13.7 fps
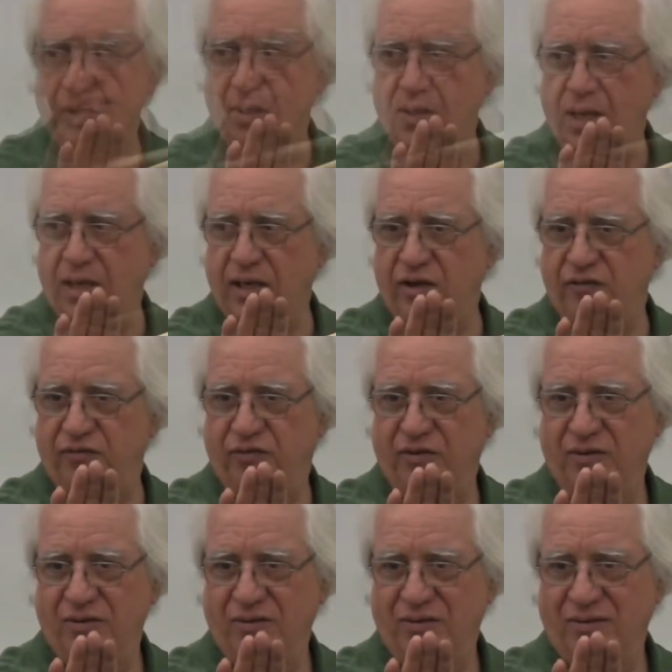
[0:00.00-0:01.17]
the negative,
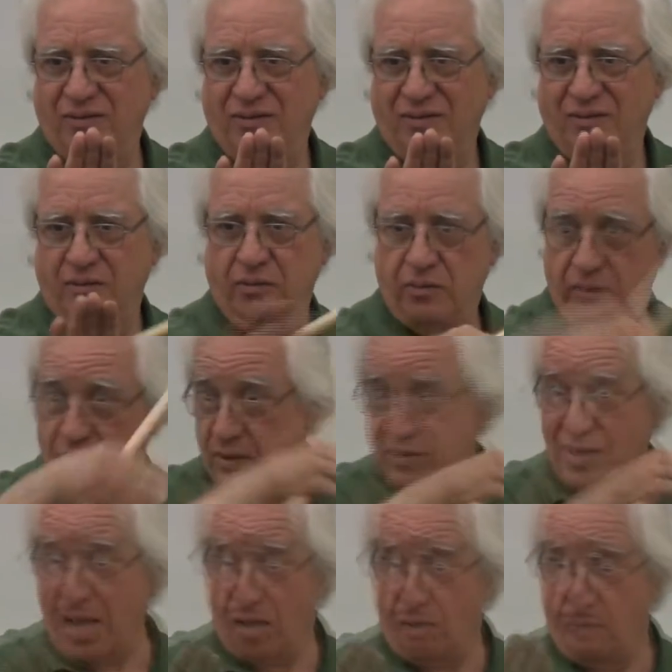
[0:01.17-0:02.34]
the
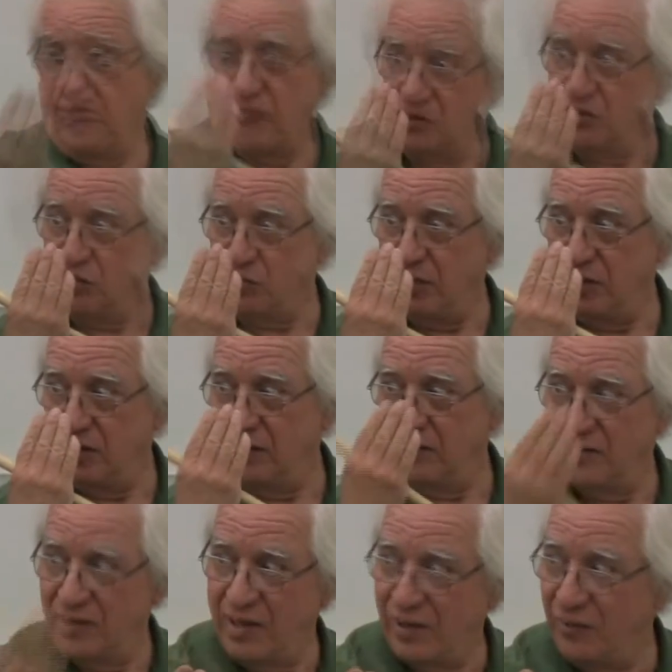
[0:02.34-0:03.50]
down, not the this way,
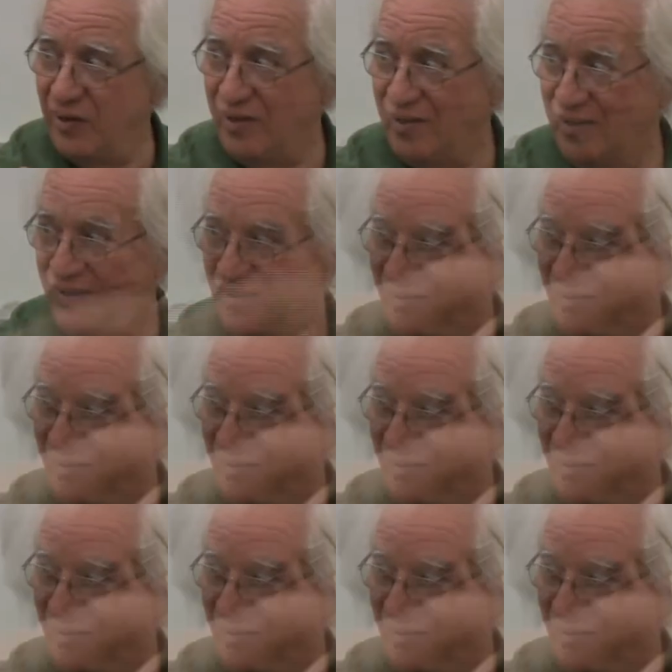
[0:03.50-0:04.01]
the that way.